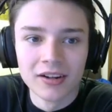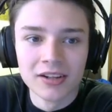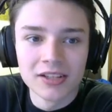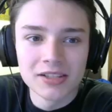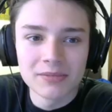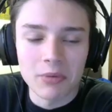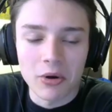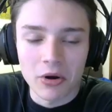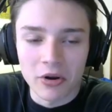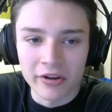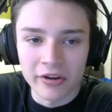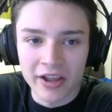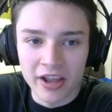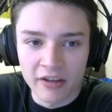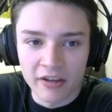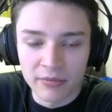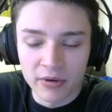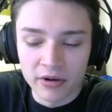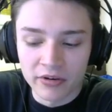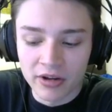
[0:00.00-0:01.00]
Sparkler Gang
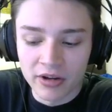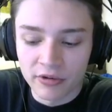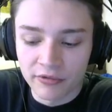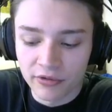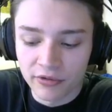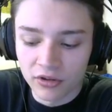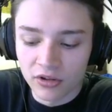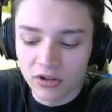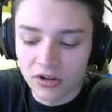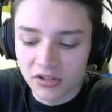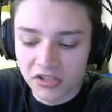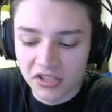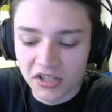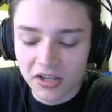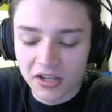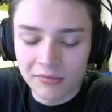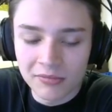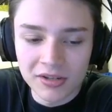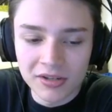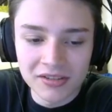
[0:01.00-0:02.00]
have been around for a long
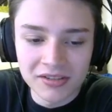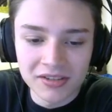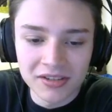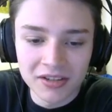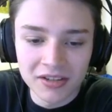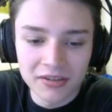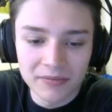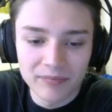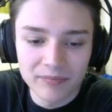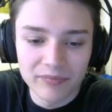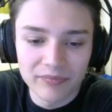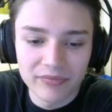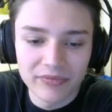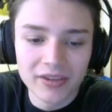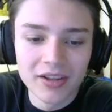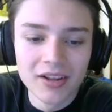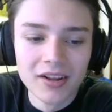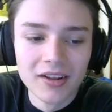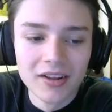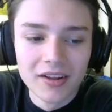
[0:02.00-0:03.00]
time, and
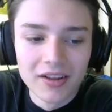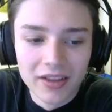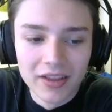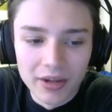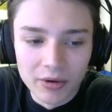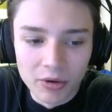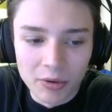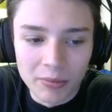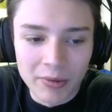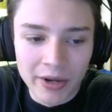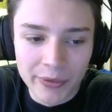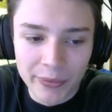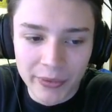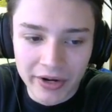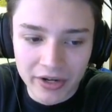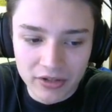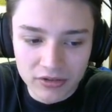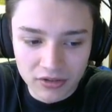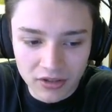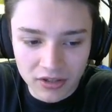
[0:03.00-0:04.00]
they won't mind 1
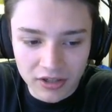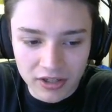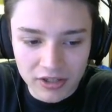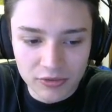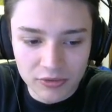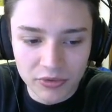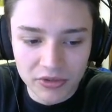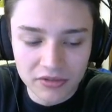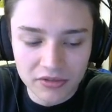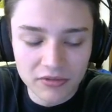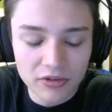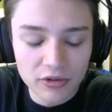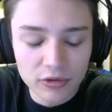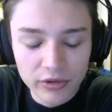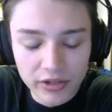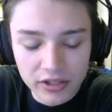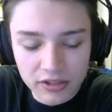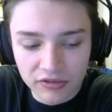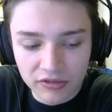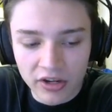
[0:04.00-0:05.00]
extra loss. Where
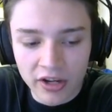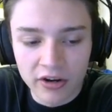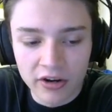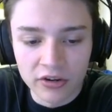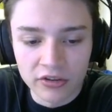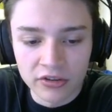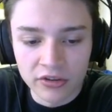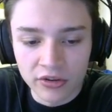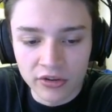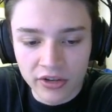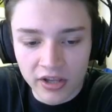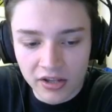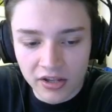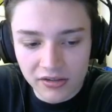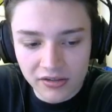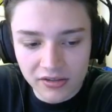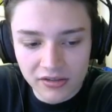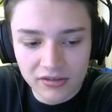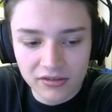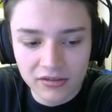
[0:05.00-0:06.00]
Hooligans for Hire, on the other
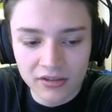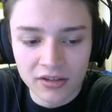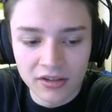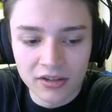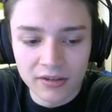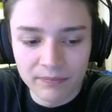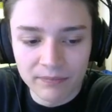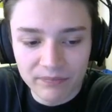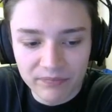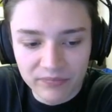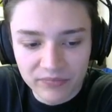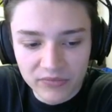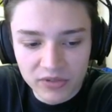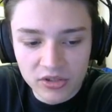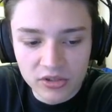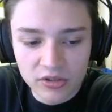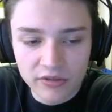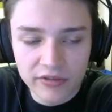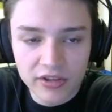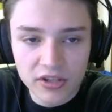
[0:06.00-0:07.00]
hand,
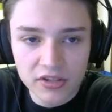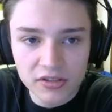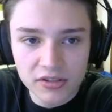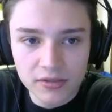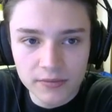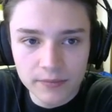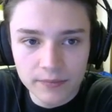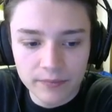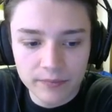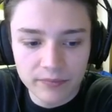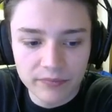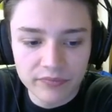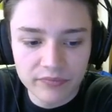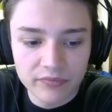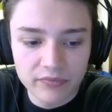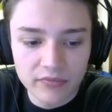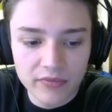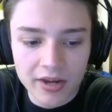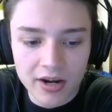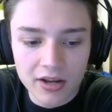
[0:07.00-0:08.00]
deserve this.
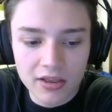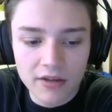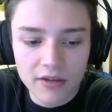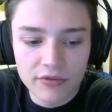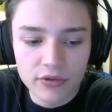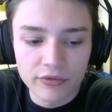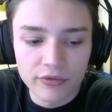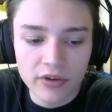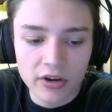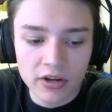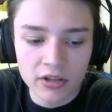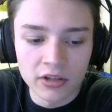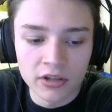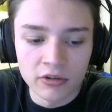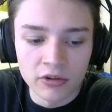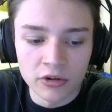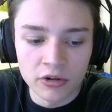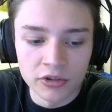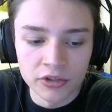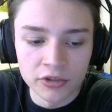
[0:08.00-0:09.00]
And I love their fucking
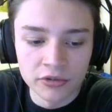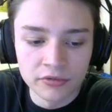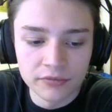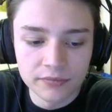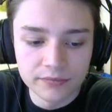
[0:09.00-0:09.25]
logo, dude.